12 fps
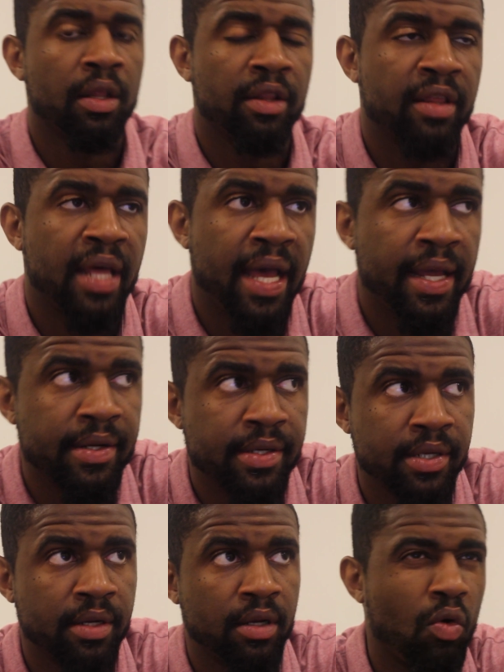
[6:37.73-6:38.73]

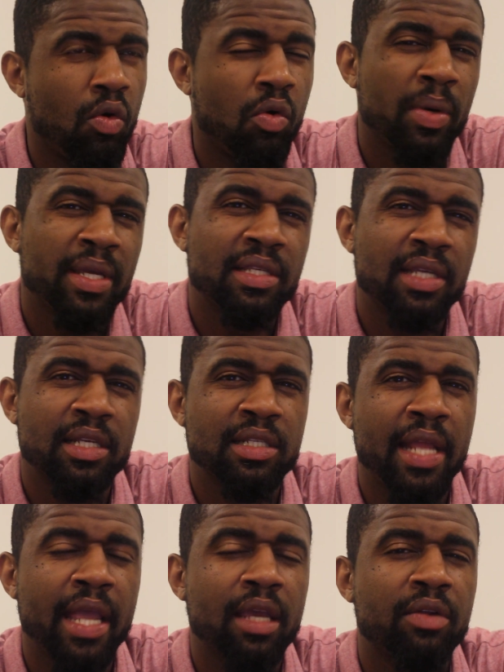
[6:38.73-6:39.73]
that always says
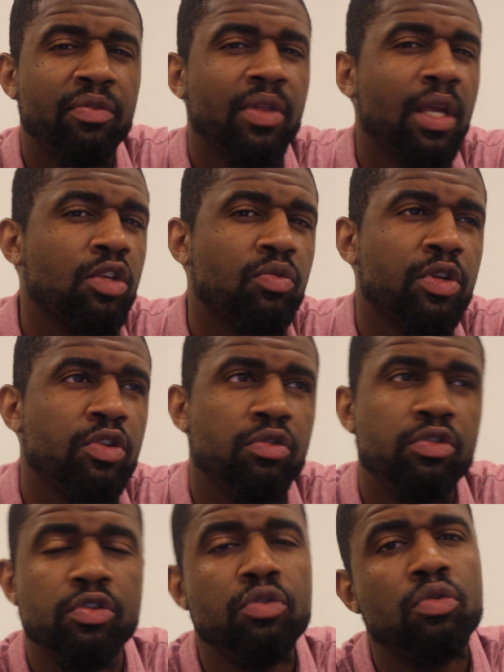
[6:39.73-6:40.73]
negative things when you
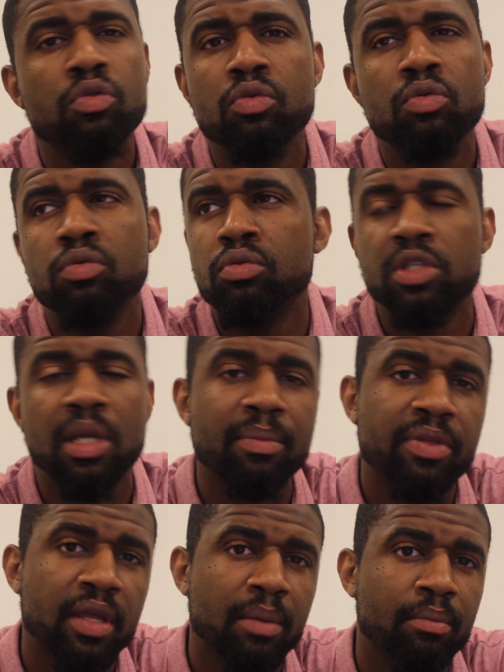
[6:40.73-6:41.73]
do
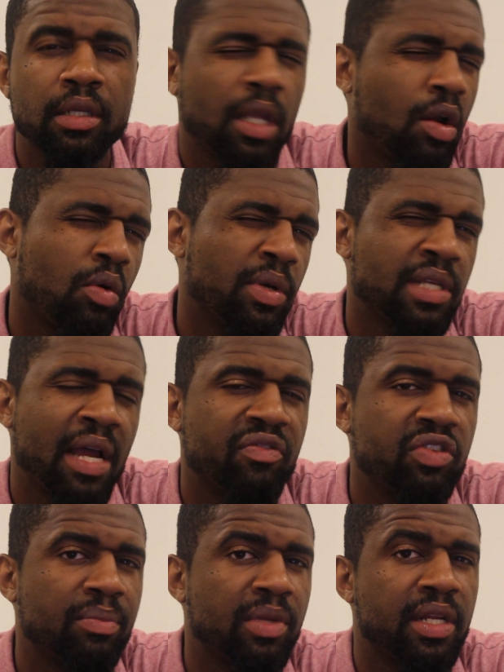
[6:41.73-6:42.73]
something. They always
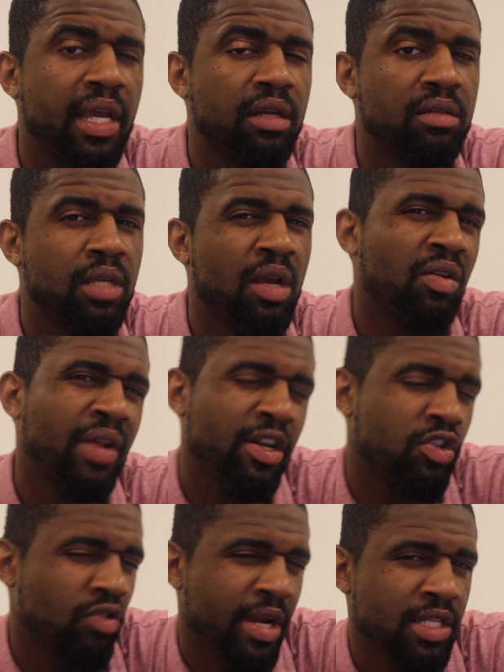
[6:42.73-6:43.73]
have something negative to say. Oh,
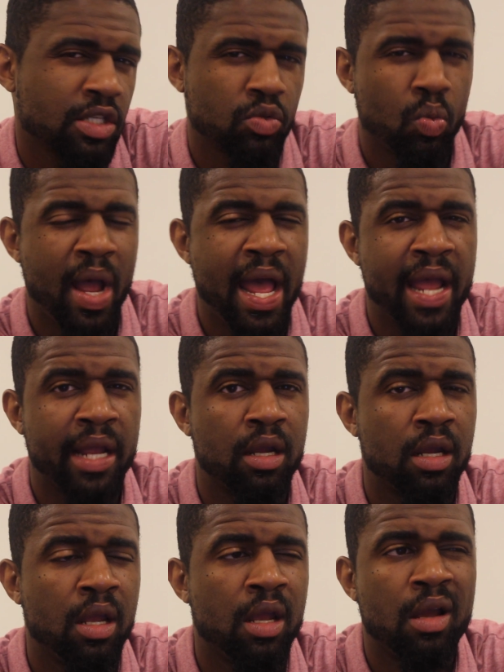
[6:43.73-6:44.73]
that dress is whack.
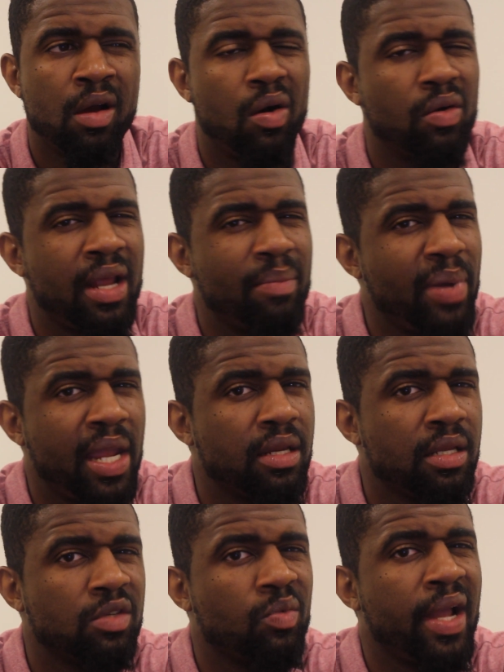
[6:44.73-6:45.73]
Oh, that
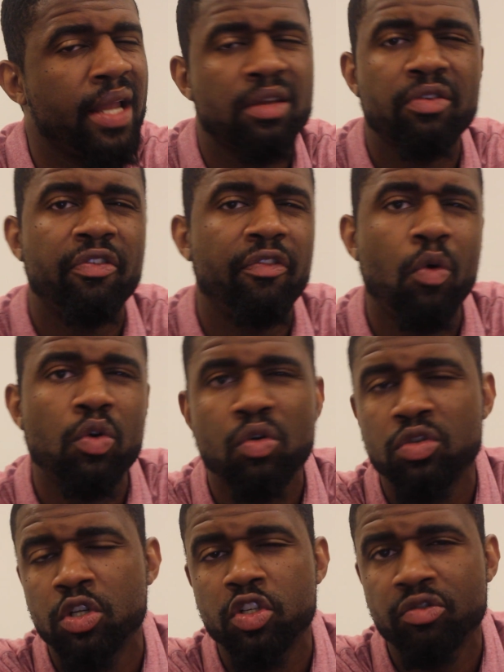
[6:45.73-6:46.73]
painting's whack. Your
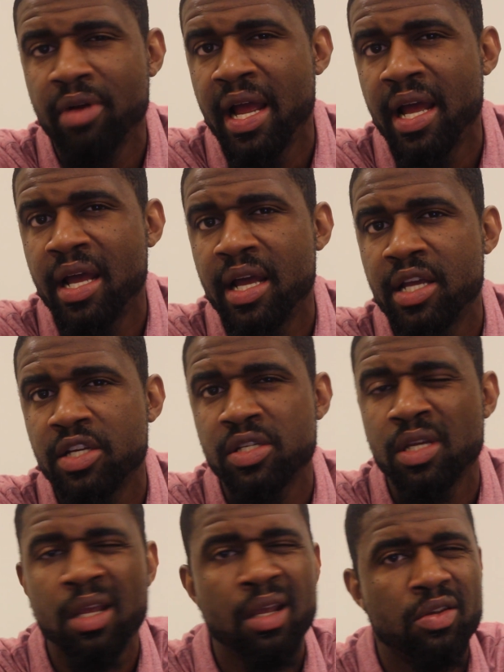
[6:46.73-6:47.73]
photos are
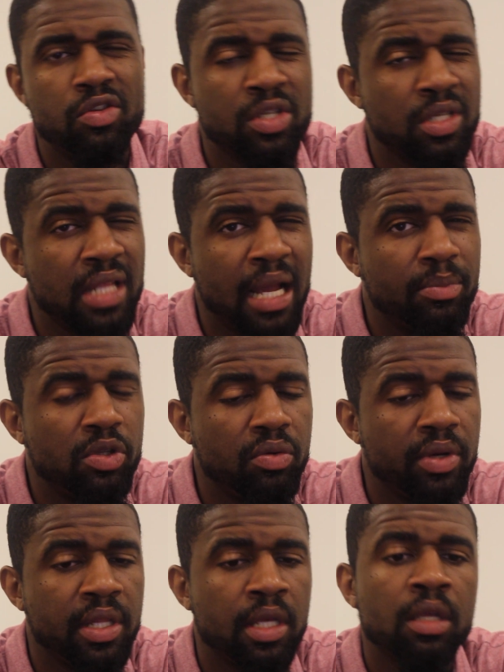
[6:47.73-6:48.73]
trash. You should stop
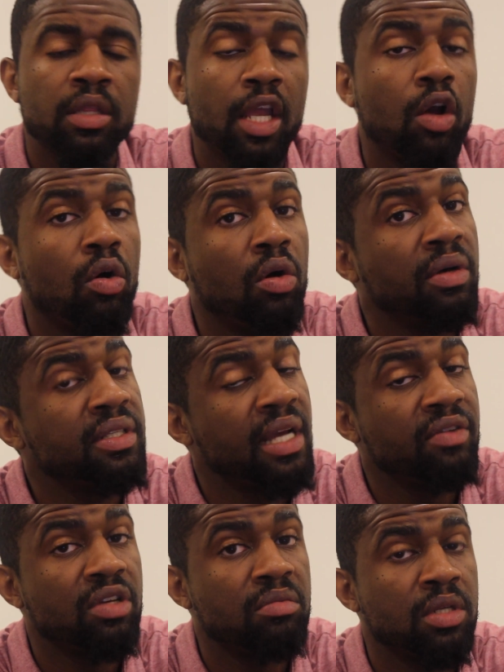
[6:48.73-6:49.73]
doing it. They always
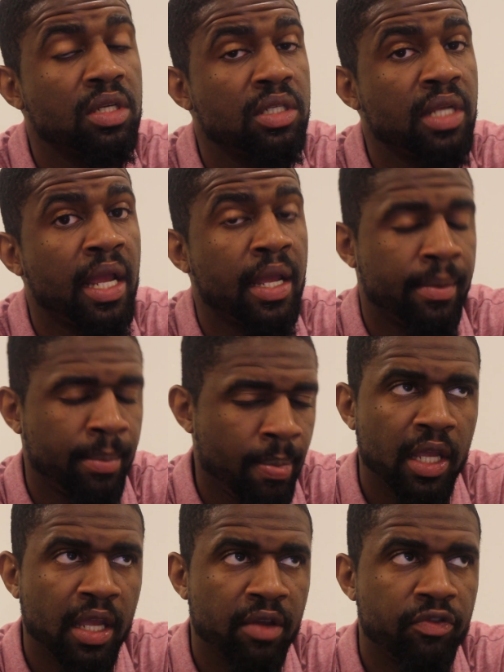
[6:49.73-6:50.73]
have something to say.
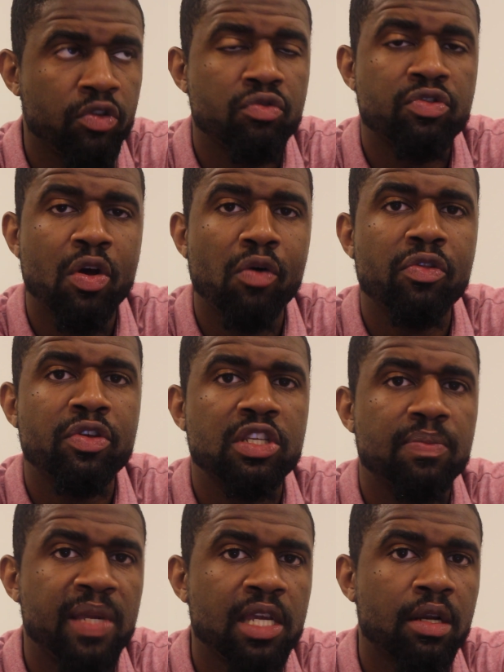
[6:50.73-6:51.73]
If you know the
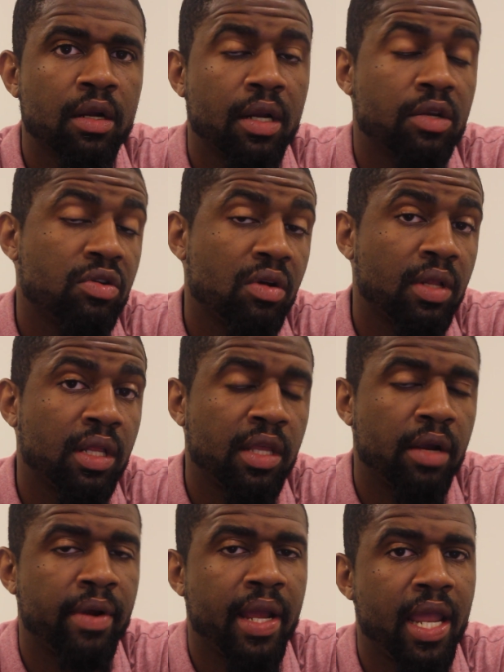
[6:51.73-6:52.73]
speaker and you know that
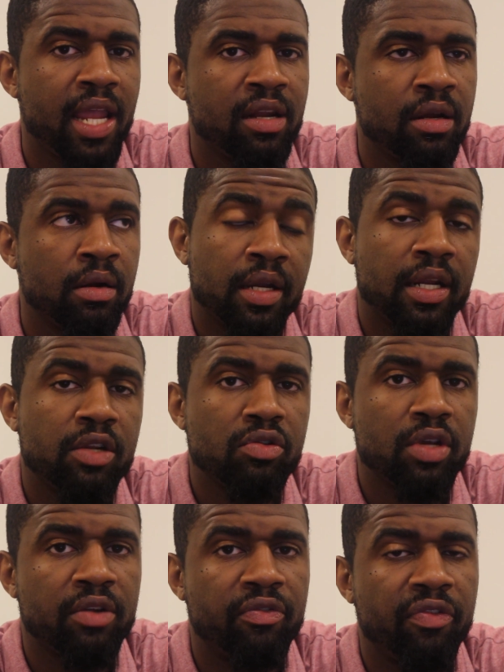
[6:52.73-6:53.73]
they're a hater, then
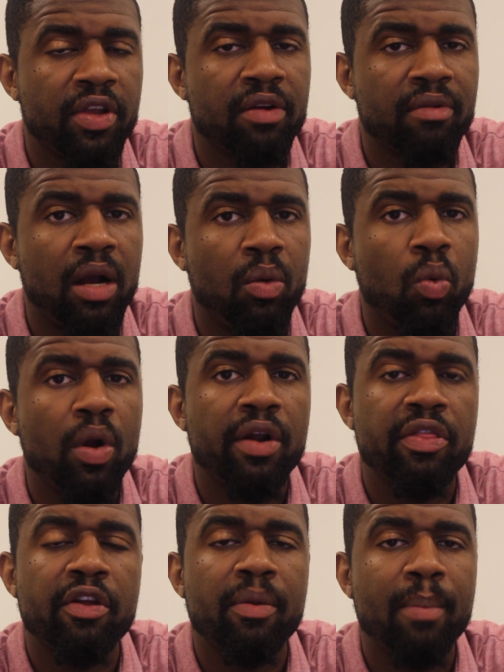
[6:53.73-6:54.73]
you could figure out
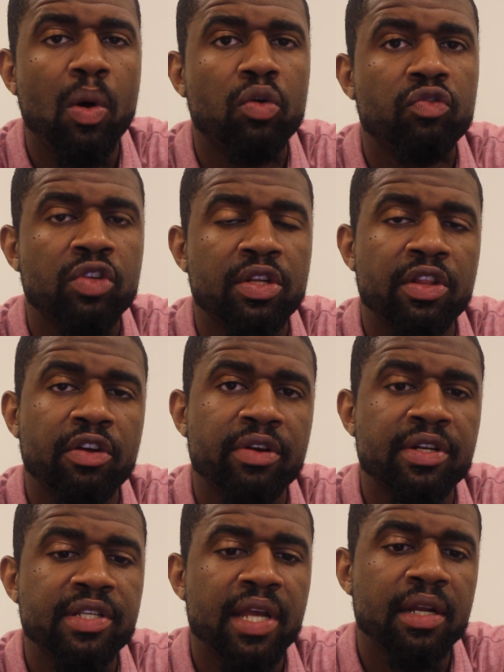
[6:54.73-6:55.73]
where their motives and their
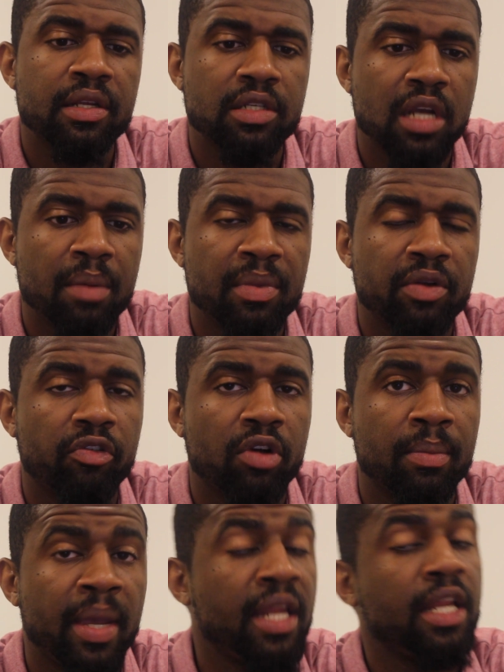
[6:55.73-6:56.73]
intent is coming
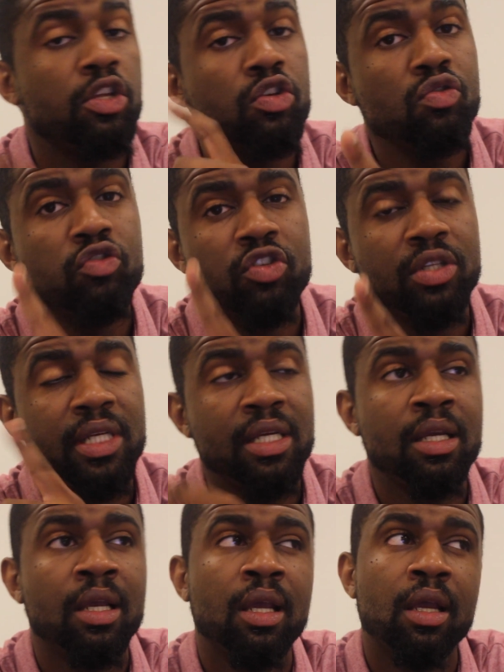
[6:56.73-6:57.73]
from. And it
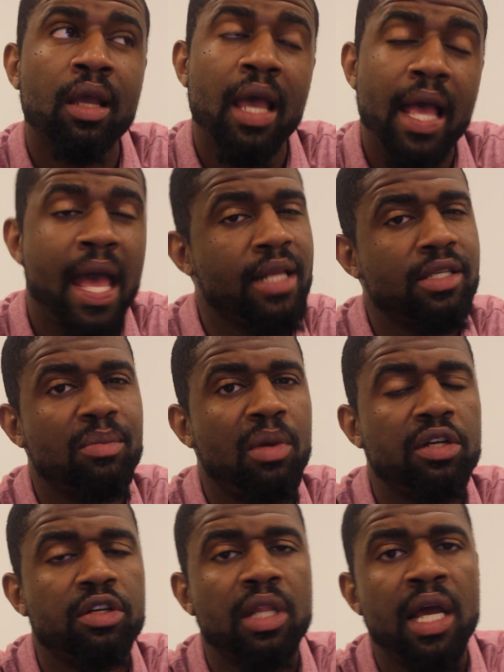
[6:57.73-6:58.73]
usually has some
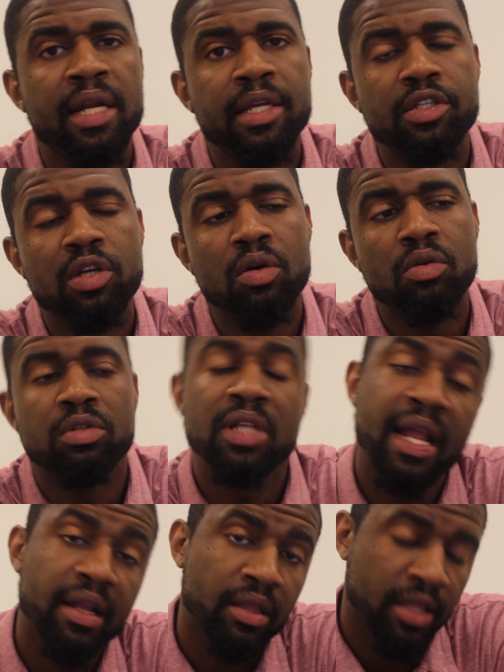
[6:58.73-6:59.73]
underlining tones,
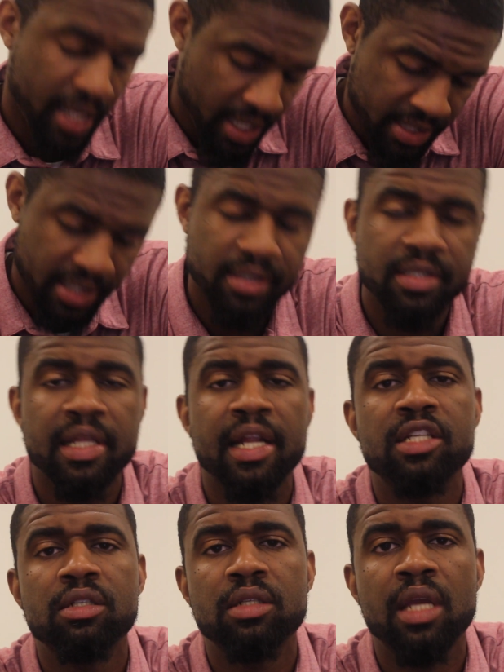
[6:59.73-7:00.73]
like the instance that
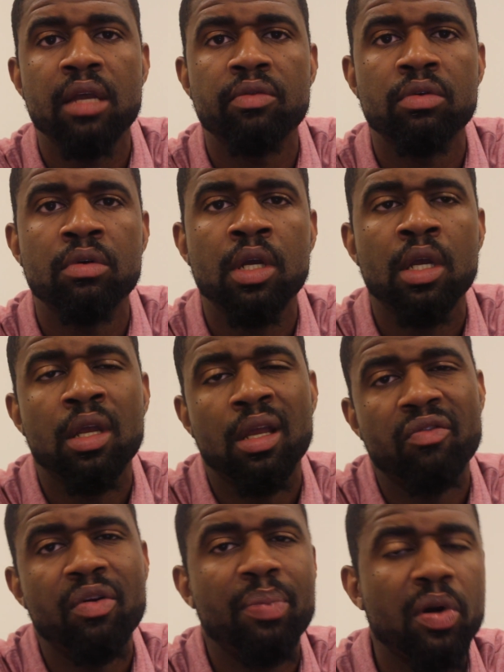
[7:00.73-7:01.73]
I just gave you. If a